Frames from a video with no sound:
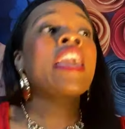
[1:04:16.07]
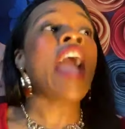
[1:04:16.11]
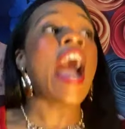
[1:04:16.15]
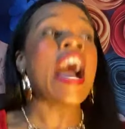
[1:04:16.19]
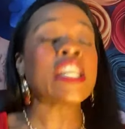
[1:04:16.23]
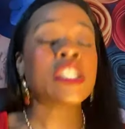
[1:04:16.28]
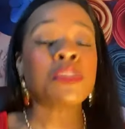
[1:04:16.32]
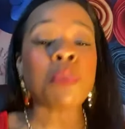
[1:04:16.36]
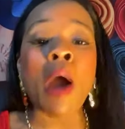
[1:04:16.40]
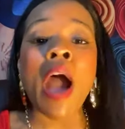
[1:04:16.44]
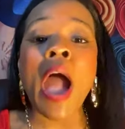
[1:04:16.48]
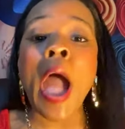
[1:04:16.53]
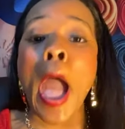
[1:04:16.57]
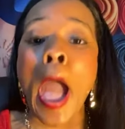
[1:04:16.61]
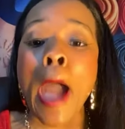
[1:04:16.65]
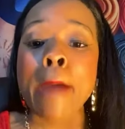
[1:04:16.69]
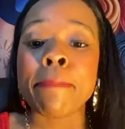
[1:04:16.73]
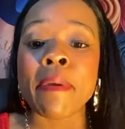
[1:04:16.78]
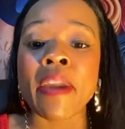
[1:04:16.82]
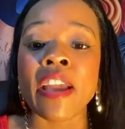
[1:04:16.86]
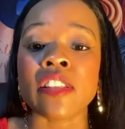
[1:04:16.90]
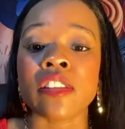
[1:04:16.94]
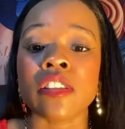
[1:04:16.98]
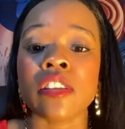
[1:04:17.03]
Guess what
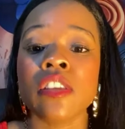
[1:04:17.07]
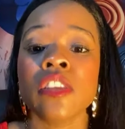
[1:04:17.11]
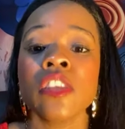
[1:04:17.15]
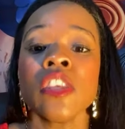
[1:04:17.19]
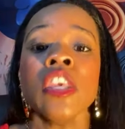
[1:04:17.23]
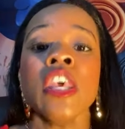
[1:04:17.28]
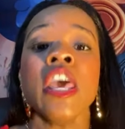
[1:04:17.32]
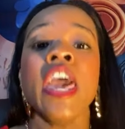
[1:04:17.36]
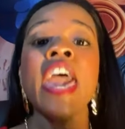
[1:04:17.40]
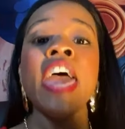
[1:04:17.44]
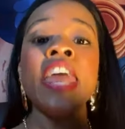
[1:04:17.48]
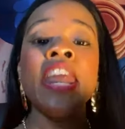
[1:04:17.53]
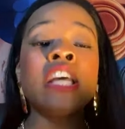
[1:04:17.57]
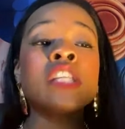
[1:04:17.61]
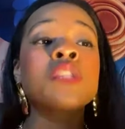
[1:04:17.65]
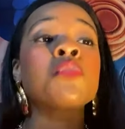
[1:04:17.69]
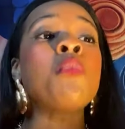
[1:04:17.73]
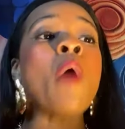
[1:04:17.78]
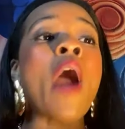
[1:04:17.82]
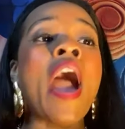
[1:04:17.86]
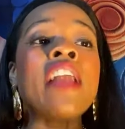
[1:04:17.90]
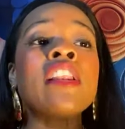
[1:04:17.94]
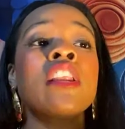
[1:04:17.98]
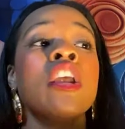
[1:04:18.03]
happens? It
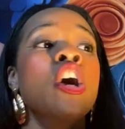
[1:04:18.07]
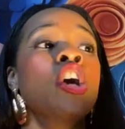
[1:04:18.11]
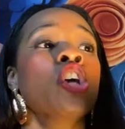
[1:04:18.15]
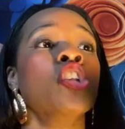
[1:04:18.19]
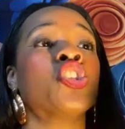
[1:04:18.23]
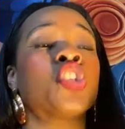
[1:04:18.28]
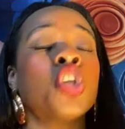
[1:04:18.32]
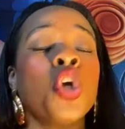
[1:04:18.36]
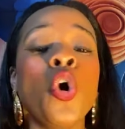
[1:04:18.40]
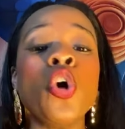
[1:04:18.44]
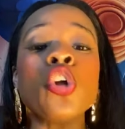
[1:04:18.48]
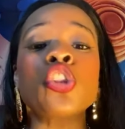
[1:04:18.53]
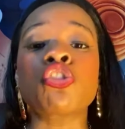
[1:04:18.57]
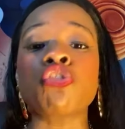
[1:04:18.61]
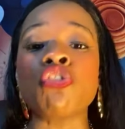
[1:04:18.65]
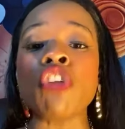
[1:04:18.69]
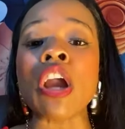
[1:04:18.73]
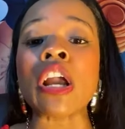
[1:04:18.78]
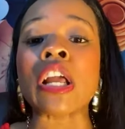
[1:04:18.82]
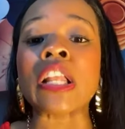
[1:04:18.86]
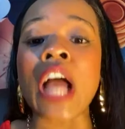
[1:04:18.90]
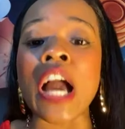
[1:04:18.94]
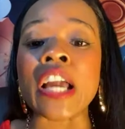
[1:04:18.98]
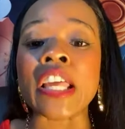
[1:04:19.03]
is when two,
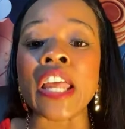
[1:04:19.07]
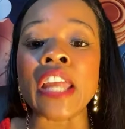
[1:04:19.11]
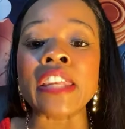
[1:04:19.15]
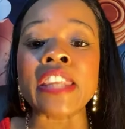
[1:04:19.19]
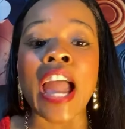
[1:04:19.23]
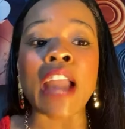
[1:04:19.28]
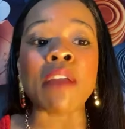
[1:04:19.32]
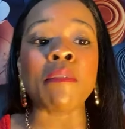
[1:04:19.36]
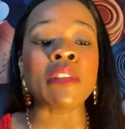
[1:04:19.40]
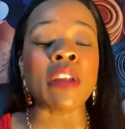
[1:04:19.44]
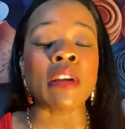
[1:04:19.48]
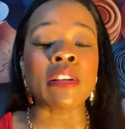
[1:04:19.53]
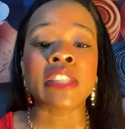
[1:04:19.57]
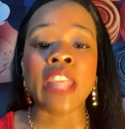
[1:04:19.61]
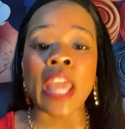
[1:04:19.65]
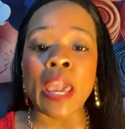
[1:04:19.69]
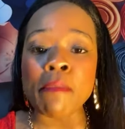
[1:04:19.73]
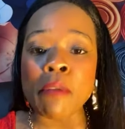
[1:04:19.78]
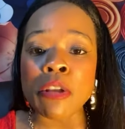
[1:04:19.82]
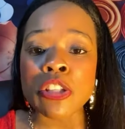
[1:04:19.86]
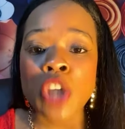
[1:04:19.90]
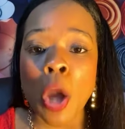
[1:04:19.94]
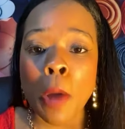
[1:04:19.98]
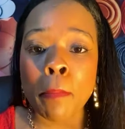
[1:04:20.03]
three o'clock in the night, when the
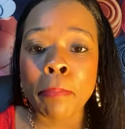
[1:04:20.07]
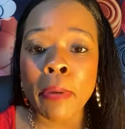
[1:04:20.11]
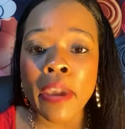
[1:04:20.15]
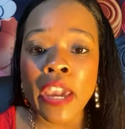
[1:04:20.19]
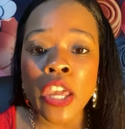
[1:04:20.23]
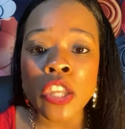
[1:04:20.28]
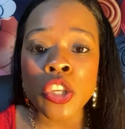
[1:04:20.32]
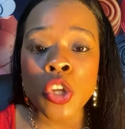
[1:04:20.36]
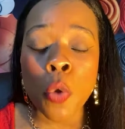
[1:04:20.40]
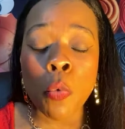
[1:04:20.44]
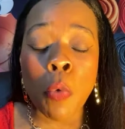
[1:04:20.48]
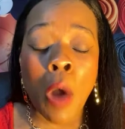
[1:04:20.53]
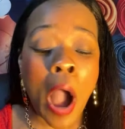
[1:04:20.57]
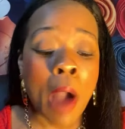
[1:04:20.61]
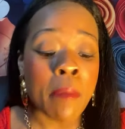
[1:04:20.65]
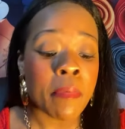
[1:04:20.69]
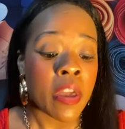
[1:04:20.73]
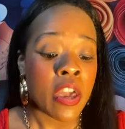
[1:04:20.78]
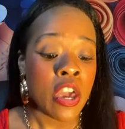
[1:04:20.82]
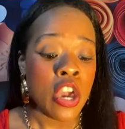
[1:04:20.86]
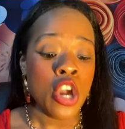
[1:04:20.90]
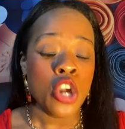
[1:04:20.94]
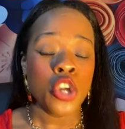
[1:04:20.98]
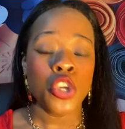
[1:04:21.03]
demons are beating you
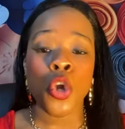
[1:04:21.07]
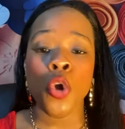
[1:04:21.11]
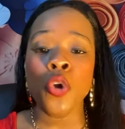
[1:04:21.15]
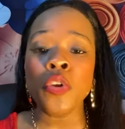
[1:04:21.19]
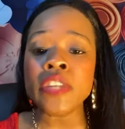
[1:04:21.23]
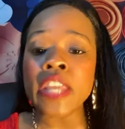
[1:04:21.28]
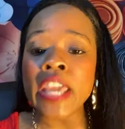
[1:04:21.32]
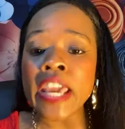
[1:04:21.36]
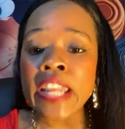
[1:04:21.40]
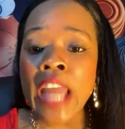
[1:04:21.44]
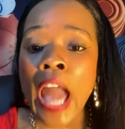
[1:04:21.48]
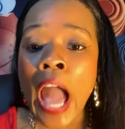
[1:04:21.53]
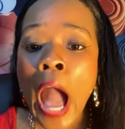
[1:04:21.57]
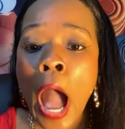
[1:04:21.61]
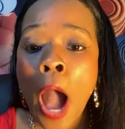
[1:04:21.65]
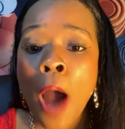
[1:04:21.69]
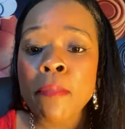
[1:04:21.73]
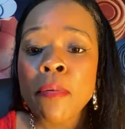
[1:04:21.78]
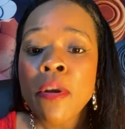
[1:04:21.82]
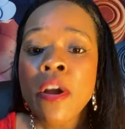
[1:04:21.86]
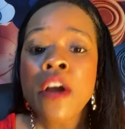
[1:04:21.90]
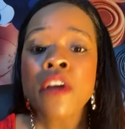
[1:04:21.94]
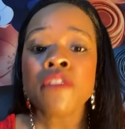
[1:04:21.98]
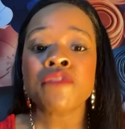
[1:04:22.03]
up, you need
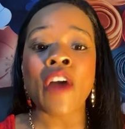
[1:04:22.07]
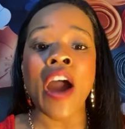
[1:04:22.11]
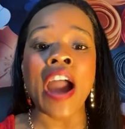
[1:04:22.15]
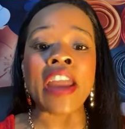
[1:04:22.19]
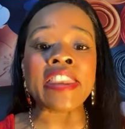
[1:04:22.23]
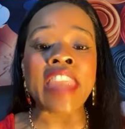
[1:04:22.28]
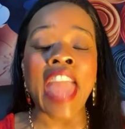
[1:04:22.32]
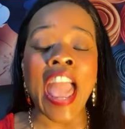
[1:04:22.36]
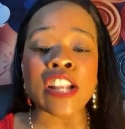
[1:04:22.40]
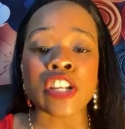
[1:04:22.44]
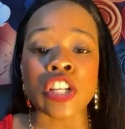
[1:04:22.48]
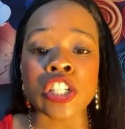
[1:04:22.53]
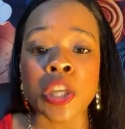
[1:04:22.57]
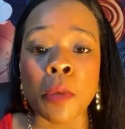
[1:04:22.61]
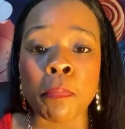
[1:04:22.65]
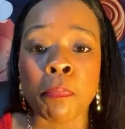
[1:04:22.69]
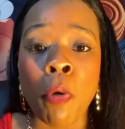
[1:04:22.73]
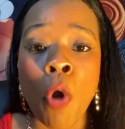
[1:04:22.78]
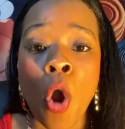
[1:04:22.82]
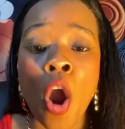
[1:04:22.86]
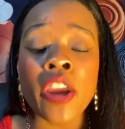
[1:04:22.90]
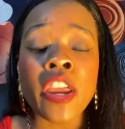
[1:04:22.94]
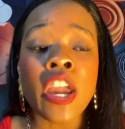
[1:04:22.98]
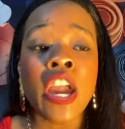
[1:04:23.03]
help, financial
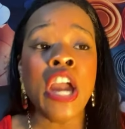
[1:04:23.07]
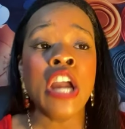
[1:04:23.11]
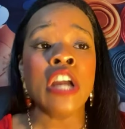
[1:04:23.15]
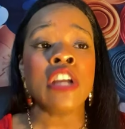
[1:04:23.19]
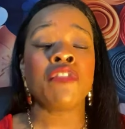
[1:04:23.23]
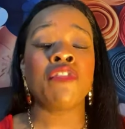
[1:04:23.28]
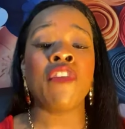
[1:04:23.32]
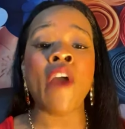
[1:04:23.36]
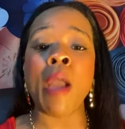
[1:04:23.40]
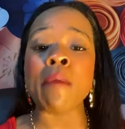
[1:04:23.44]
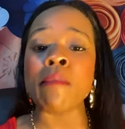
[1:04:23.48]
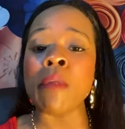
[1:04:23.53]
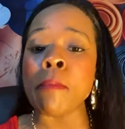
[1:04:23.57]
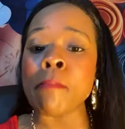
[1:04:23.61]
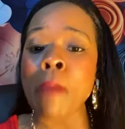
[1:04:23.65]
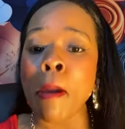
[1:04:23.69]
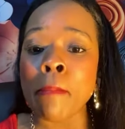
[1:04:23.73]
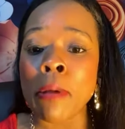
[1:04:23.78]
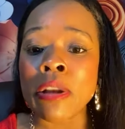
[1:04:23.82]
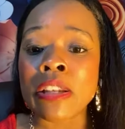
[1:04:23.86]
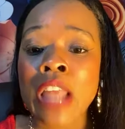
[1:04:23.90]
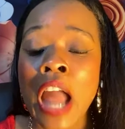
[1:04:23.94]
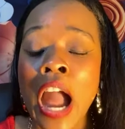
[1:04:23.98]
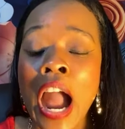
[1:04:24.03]
support, family
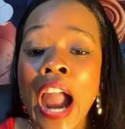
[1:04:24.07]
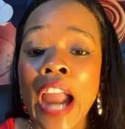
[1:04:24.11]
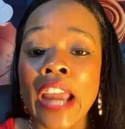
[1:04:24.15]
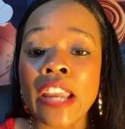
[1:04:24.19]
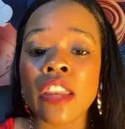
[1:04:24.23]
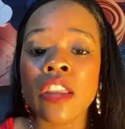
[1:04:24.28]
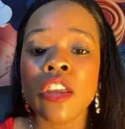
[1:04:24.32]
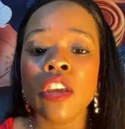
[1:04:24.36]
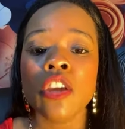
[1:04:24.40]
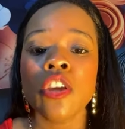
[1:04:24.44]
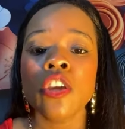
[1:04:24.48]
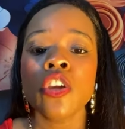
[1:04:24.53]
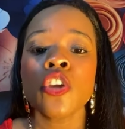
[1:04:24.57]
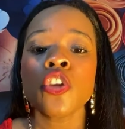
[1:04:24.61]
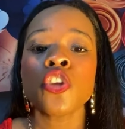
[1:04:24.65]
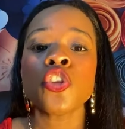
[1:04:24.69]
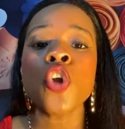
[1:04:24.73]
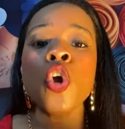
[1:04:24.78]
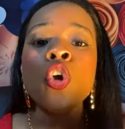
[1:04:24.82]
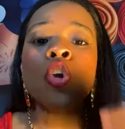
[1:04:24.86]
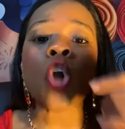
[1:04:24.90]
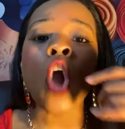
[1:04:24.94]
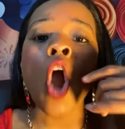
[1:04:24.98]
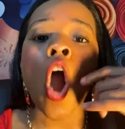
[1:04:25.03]
member died,
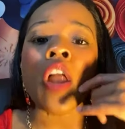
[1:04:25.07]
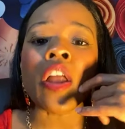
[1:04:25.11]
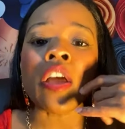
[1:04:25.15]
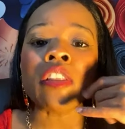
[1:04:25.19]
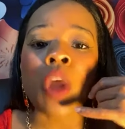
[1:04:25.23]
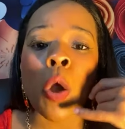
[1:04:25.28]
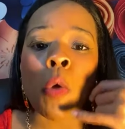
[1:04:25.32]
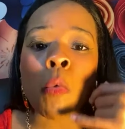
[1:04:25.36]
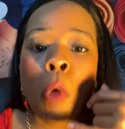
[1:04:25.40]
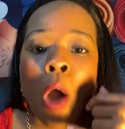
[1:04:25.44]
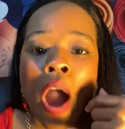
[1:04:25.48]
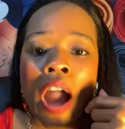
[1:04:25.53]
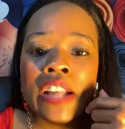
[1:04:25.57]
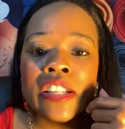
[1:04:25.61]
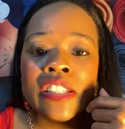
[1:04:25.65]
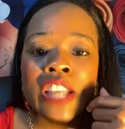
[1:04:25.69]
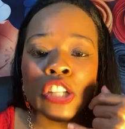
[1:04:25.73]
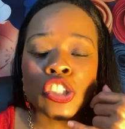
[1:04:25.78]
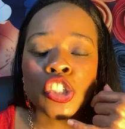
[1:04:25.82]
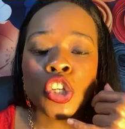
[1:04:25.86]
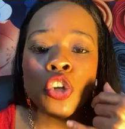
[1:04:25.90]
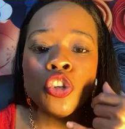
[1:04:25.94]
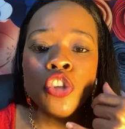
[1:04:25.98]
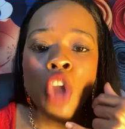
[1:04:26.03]
you call on the ones
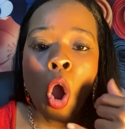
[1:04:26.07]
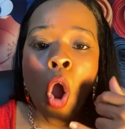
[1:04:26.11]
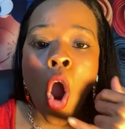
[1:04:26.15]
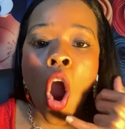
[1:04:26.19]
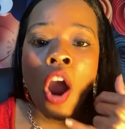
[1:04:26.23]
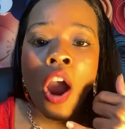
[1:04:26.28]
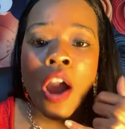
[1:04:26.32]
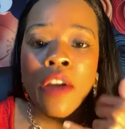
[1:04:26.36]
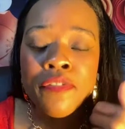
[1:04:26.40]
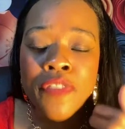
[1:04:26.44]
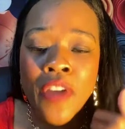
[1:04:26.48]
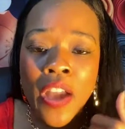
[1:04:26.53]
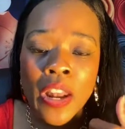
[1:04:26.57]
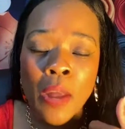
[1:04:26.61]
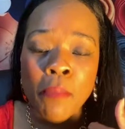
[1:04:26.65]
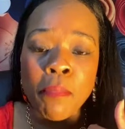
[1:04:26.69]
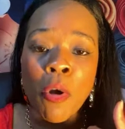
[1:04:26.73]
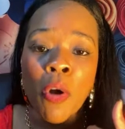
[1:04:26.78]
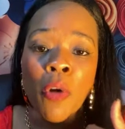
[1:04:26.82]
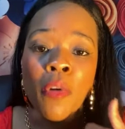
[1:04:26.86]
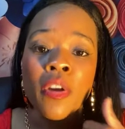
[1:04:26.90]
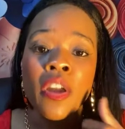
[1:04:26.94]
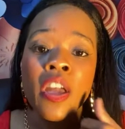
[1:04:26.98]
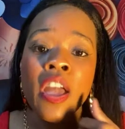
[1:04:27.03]
that you know are
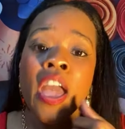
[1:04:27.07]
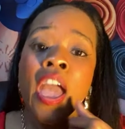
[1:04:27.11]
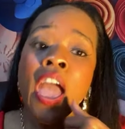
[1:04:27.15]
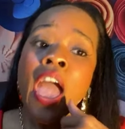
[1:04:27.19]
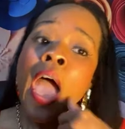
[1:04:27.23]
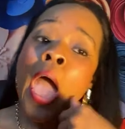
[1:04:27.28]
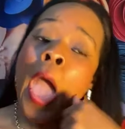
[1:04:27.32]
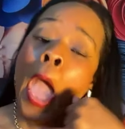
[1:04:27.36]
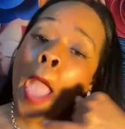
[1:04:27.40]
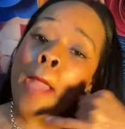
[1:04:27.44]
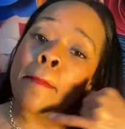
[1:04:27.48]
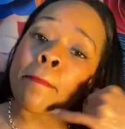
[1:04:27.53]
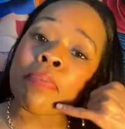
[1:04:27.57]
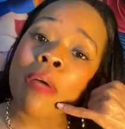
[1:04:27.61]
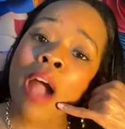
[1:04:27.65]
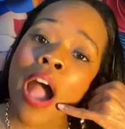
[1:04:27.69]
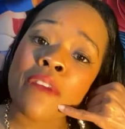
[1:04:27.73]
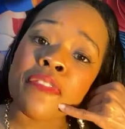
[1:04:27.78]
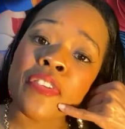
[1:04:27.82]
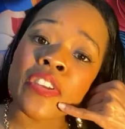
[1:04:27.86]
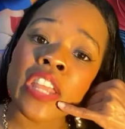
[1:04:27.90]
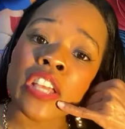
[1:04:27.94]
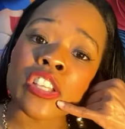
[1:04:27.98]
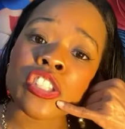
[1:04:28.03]
available hey,
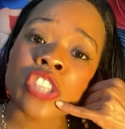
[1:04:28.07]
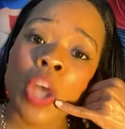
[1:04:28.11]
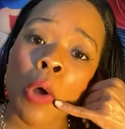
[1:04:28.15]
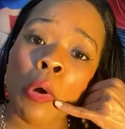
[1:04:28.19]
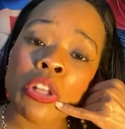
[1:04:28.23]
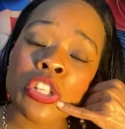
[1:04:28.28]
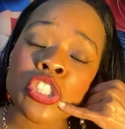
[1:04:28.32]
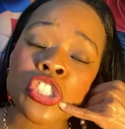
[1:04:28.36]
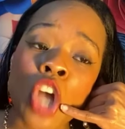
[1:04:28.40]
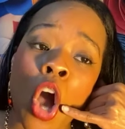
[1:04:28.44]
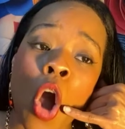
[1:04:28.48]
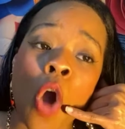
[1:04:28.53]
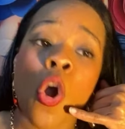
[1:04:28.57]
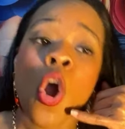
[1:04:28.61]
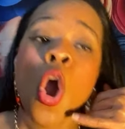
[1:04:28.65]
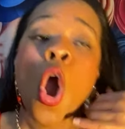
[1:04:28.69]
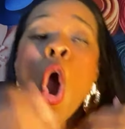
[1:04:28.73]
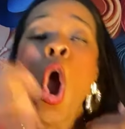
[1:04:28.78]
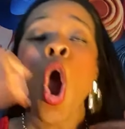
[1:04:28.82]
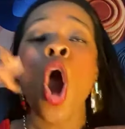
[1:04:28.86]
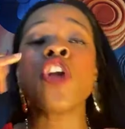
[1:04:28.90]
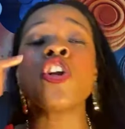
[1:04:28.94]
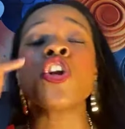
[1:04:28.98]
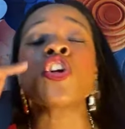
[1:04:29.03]
prophet is so and so,
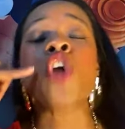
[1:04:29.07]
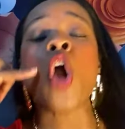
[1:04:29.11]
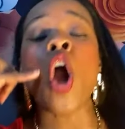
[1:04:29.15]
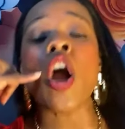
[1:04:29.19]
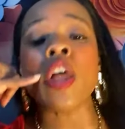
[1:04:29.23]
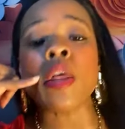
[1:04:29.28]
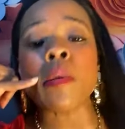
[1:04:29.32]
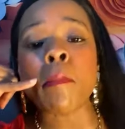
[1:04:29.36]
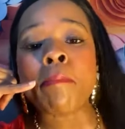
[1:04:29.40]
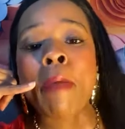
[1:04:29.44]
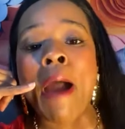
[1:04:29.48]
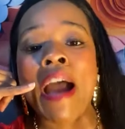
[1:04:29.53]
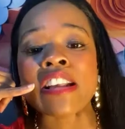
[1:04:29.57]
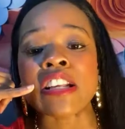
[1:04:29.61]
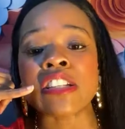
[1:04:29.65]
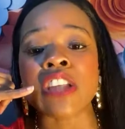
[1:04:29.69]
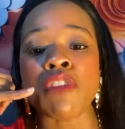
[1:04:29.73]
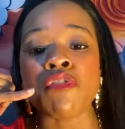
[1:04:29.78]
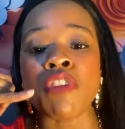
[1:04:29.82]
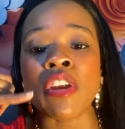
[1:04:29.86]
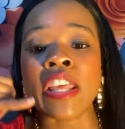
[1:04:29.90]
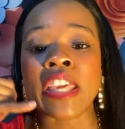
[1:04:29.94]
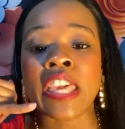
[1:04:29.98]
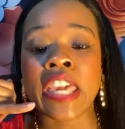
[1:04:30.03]
or you calling pastors
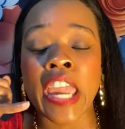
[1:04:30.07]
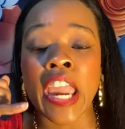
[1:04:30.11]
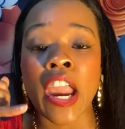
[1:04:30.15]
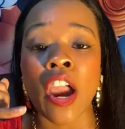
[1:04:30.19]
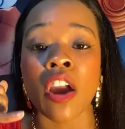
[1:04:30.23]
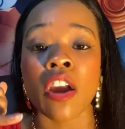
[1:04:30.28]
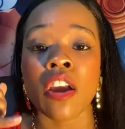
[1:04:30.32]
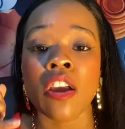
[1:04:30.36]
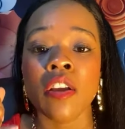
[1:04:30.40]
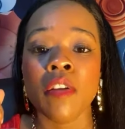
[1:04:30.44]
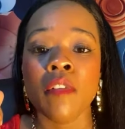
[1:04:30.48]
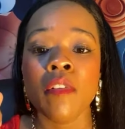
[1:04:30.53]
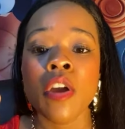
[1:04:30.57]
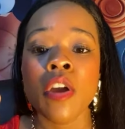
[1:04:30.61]
that really care.